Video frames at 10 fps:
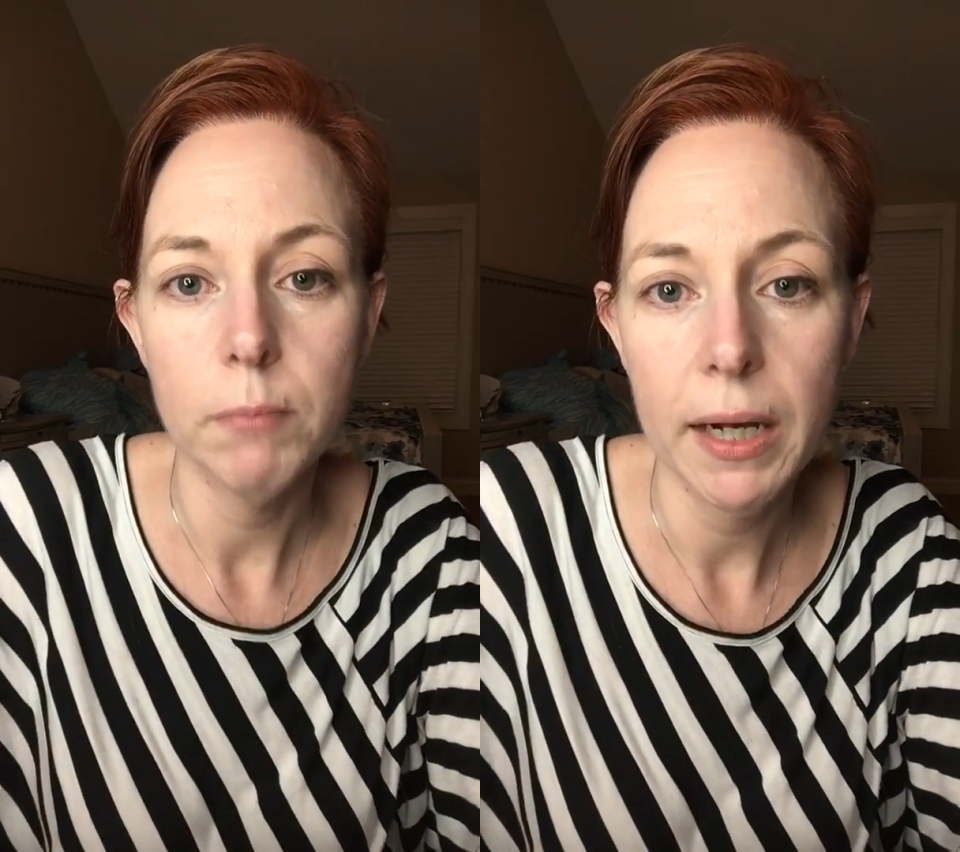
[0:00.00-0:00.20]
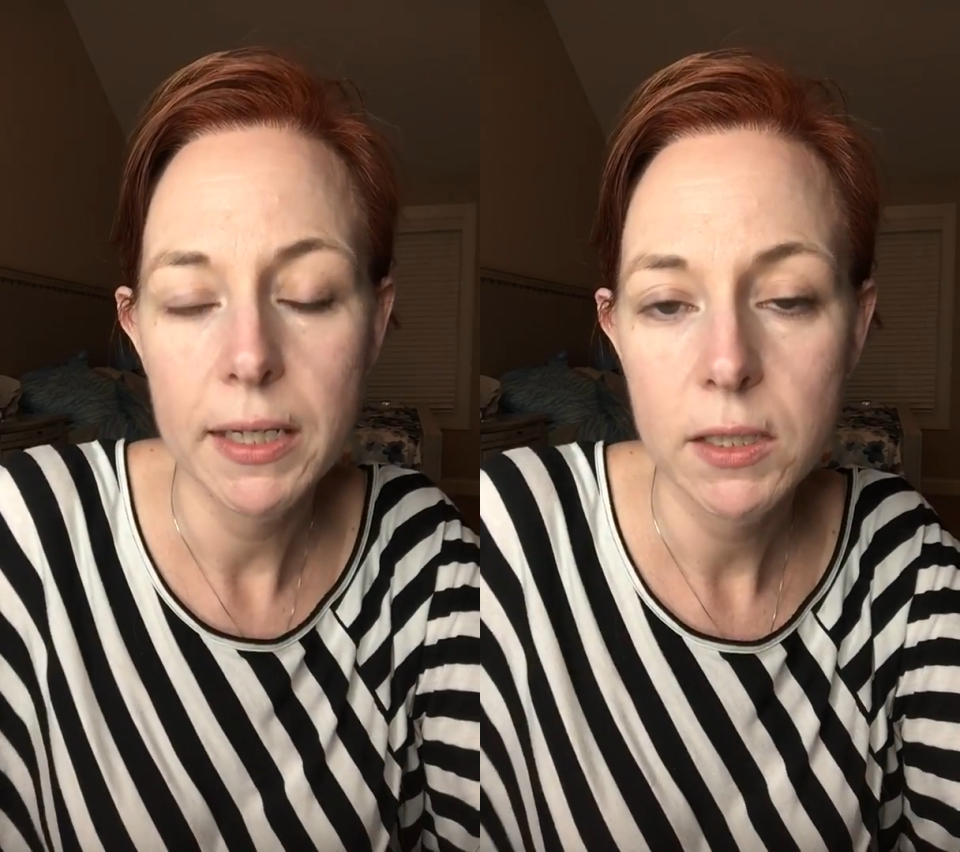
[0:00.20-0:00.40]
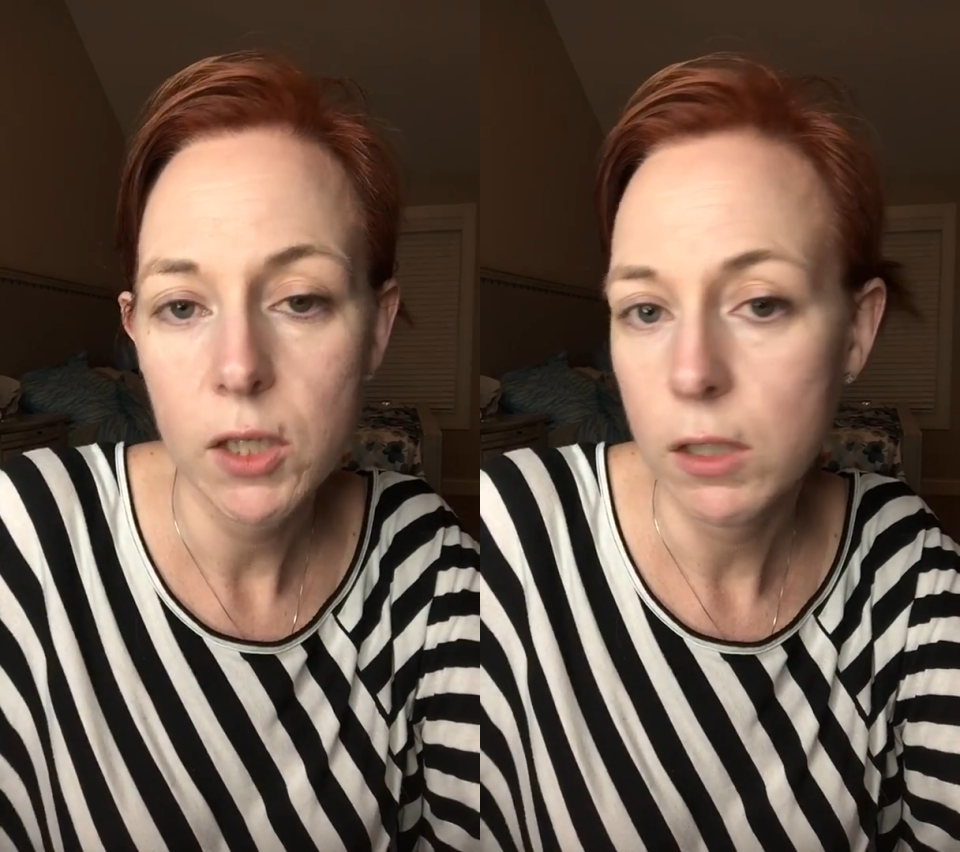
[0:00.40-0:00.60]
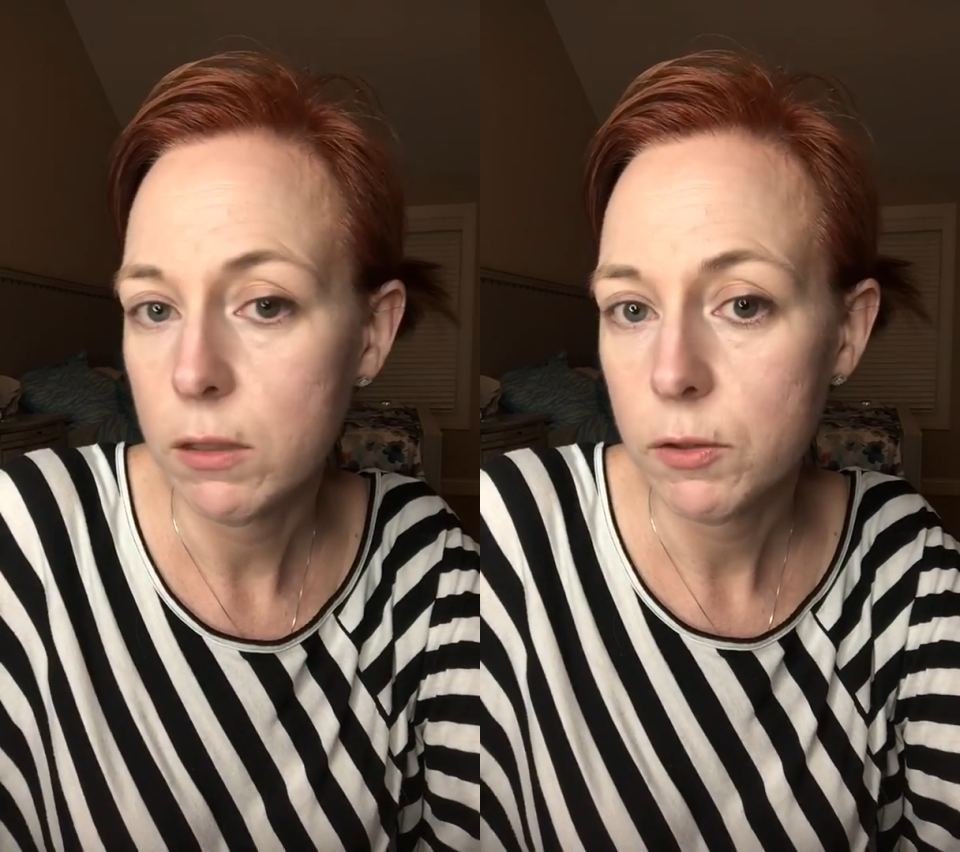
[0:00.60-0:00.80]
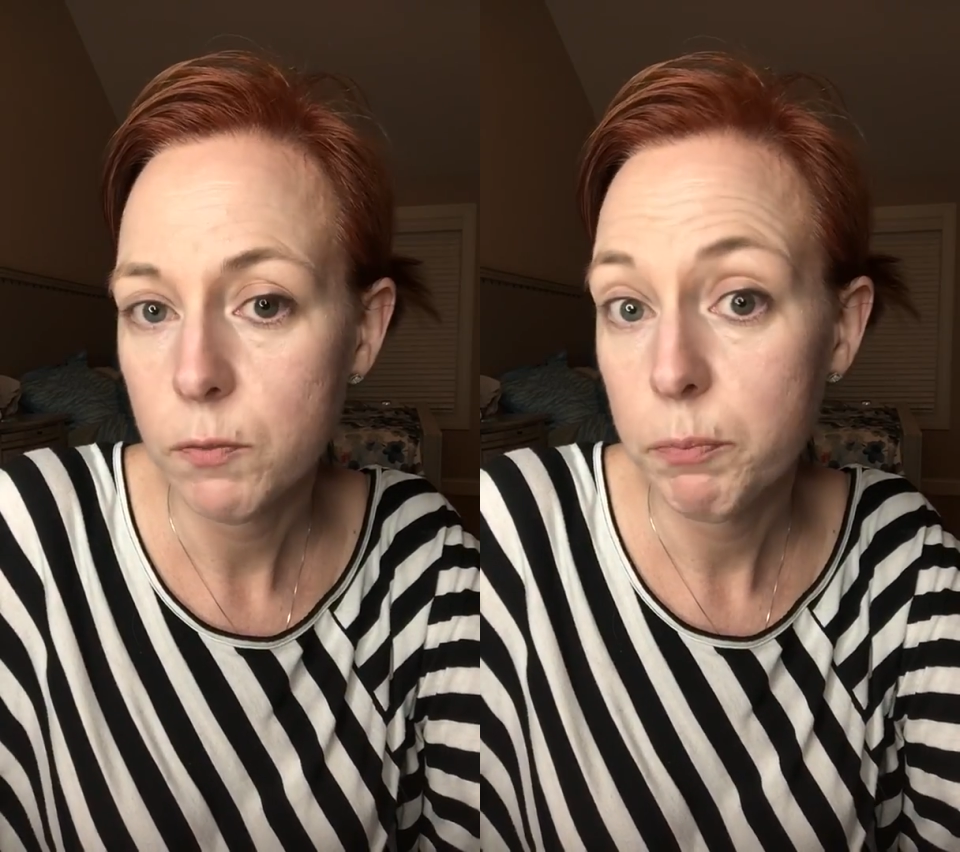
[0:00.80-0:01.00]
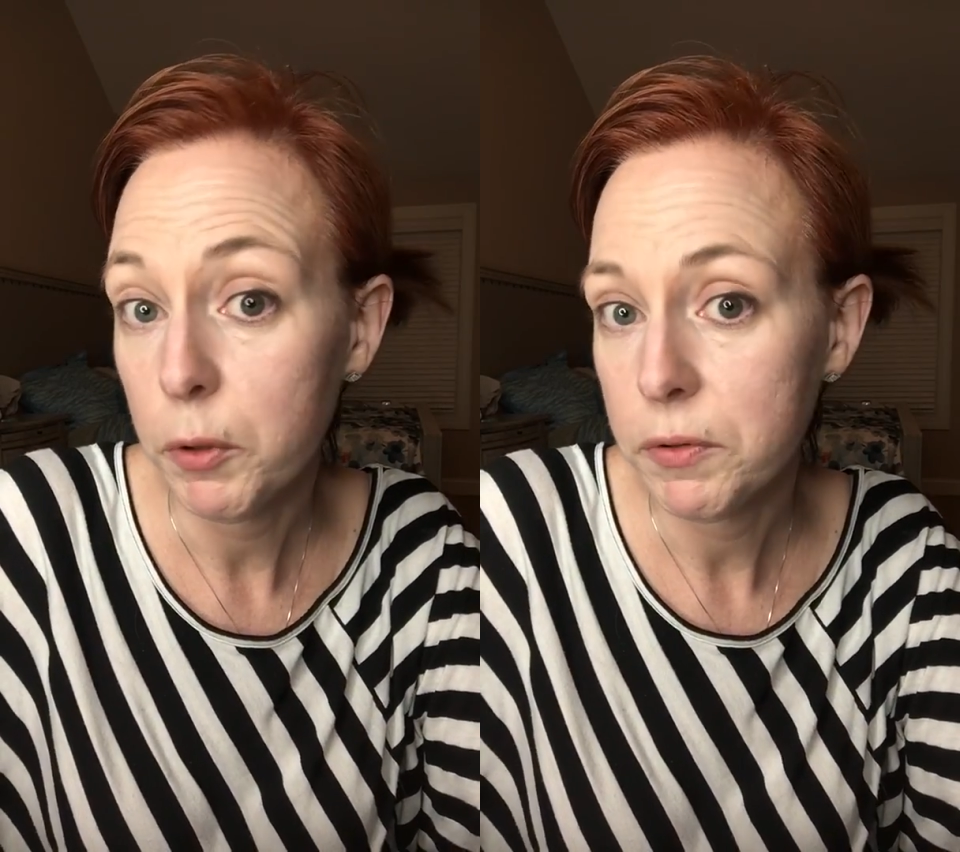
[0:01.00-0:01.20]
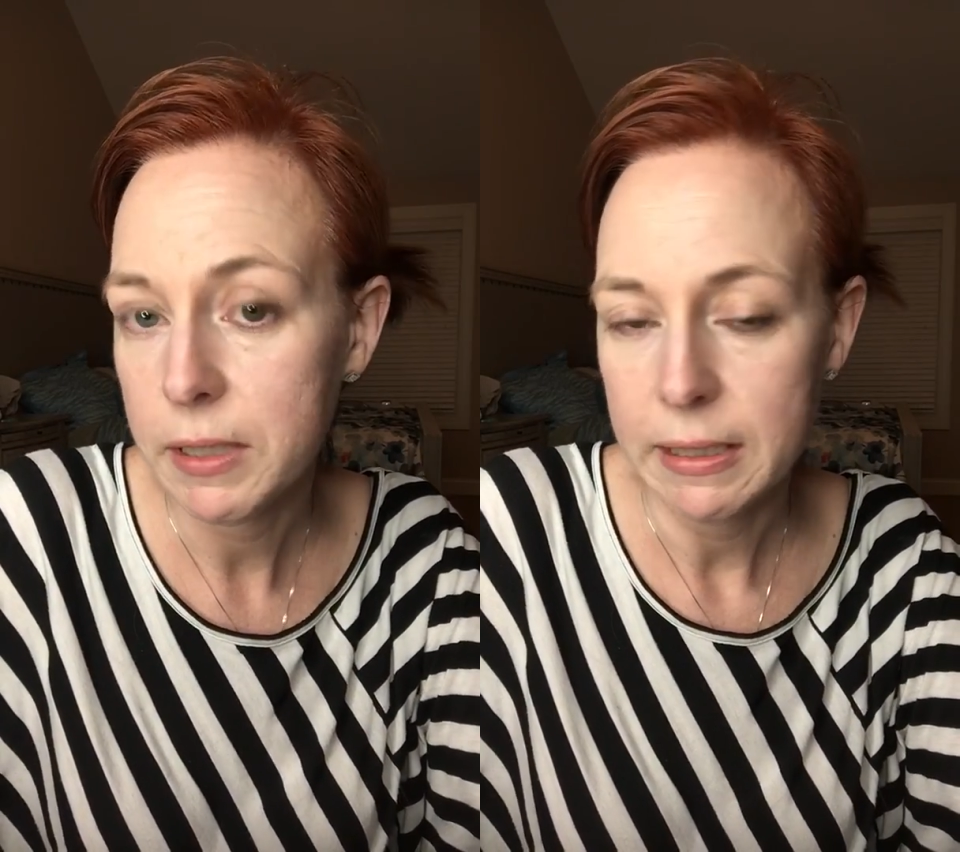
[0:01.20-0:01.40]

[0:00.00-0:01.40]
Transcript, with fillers: my daughters both